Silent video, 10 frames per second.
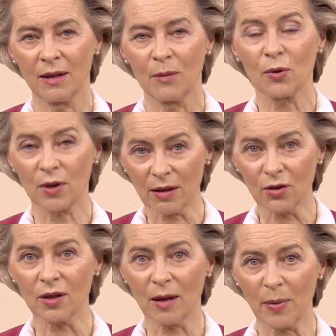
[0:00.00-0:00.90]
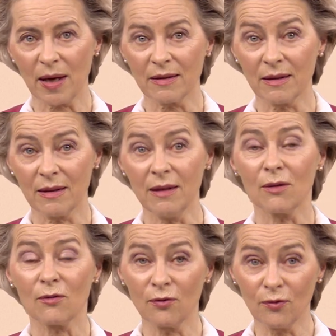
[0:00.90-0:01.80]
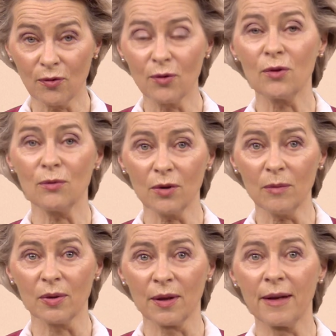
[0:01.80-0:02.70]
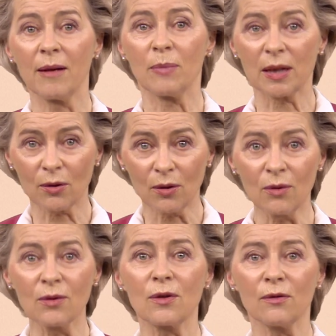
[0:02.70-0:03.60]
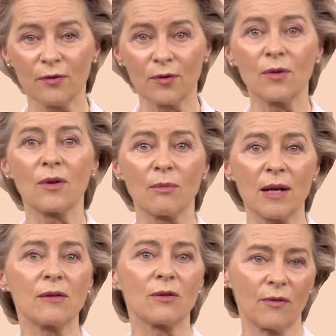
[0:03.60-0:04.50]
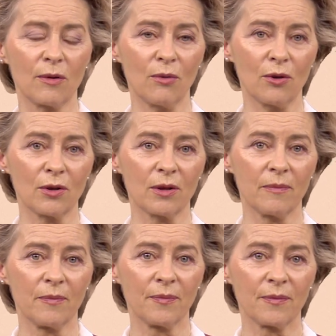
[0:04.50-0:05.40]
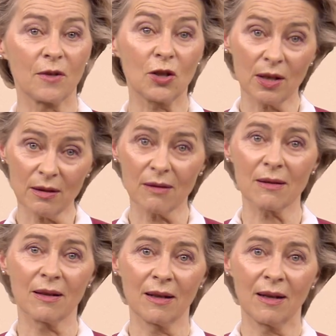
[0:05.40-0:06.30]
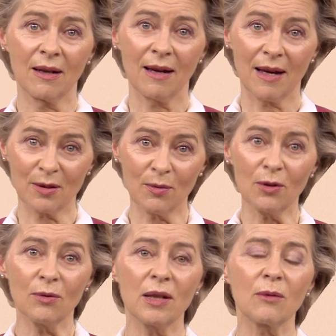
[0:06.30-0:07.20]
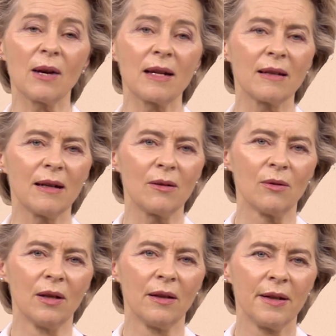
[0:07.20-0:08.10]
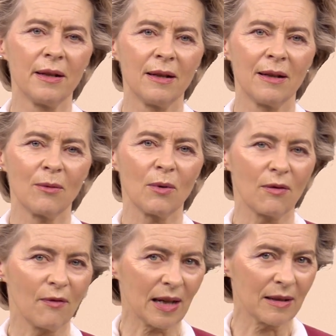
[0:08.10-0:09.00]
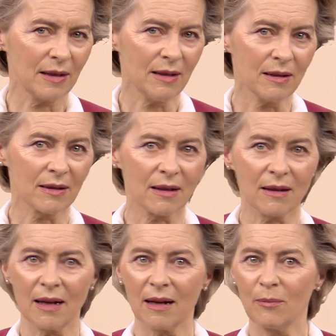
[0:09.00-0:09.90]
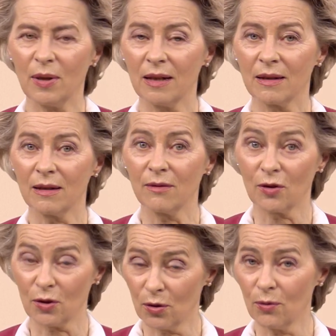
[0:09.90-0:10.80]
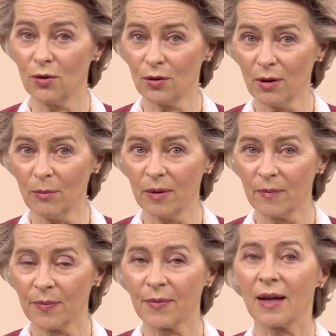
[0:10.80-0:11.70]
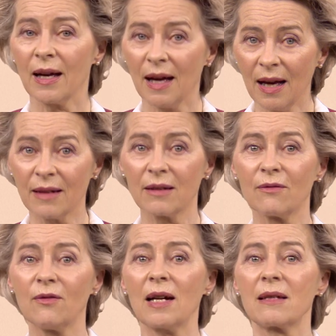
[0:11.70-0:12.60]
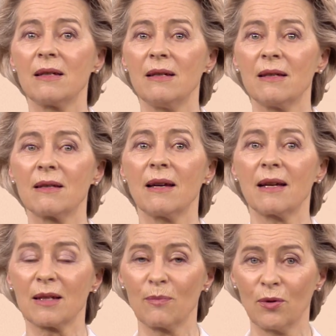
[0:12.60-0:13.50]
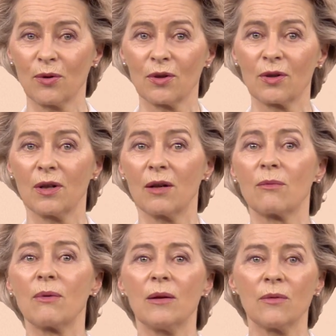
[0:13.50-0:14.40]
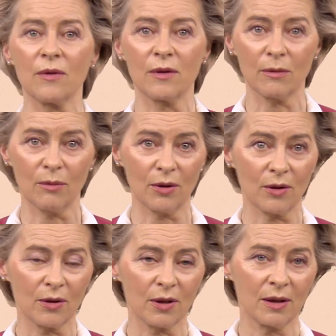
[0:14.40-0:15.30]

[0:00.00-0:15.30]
Production capacity for Europe, but also for the rest of the world. Just as we're doing right now with vaccines that are being delivered to Europe and vaccines exported around the world.